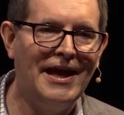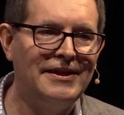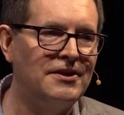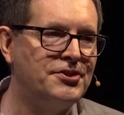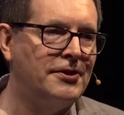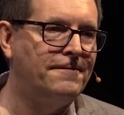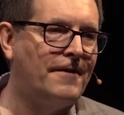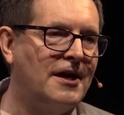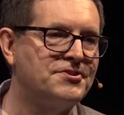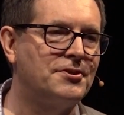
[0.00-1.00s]
Now, Jodie
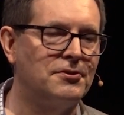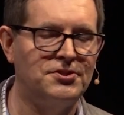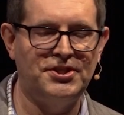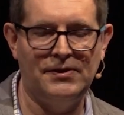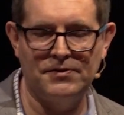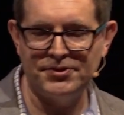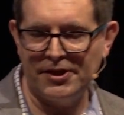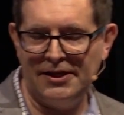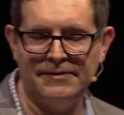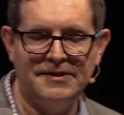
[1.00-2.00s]
Foster, she was
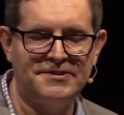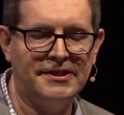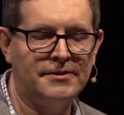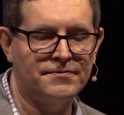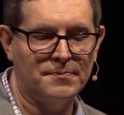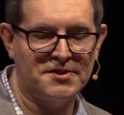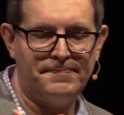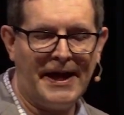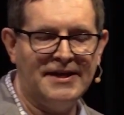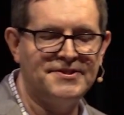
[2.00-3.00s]
looking at these signals from
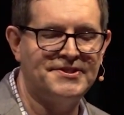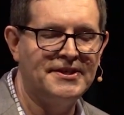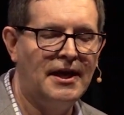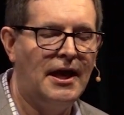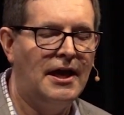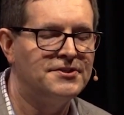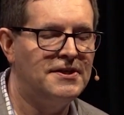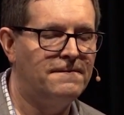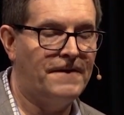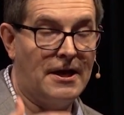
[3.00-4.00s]
space.
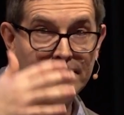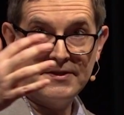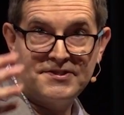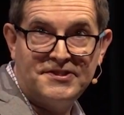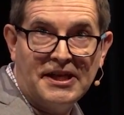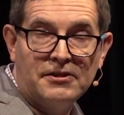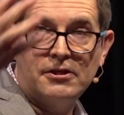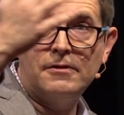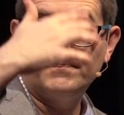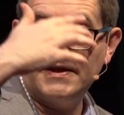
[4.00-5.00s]
She found the
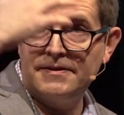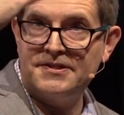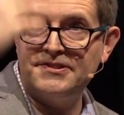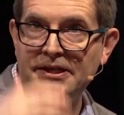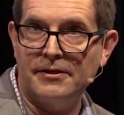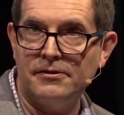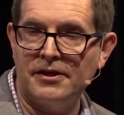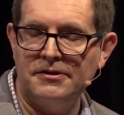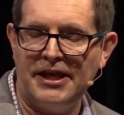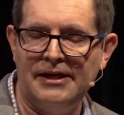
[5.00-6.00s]
signal, and the signal
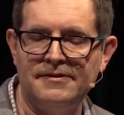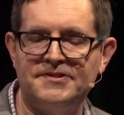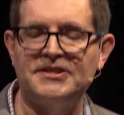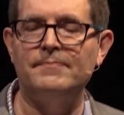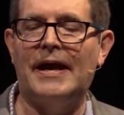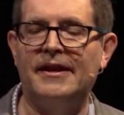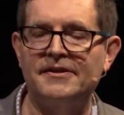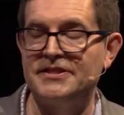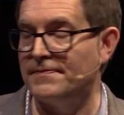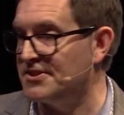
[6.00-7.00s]
contained the
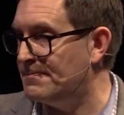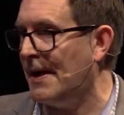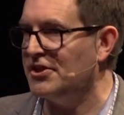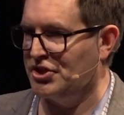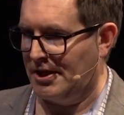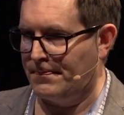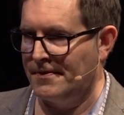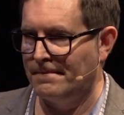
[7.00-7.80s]
schematics of a spaceship.